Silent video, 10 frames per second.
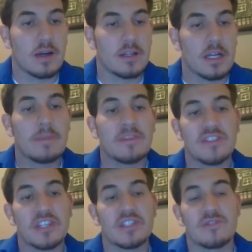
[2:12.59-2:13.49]

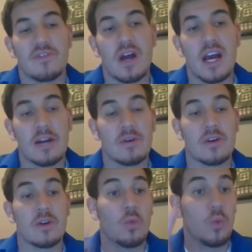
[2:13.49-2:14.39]
compensation for hiring
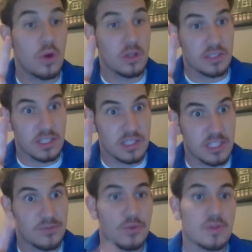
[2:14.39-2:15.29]
one
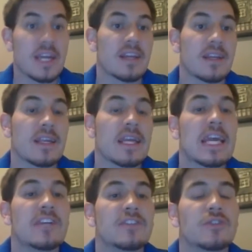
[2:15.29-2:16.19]
successful candidate
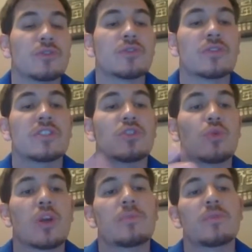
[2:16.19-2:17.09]
is usually
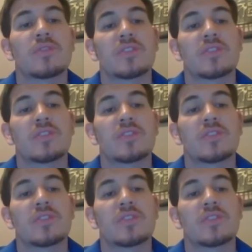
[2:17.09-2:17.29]
20%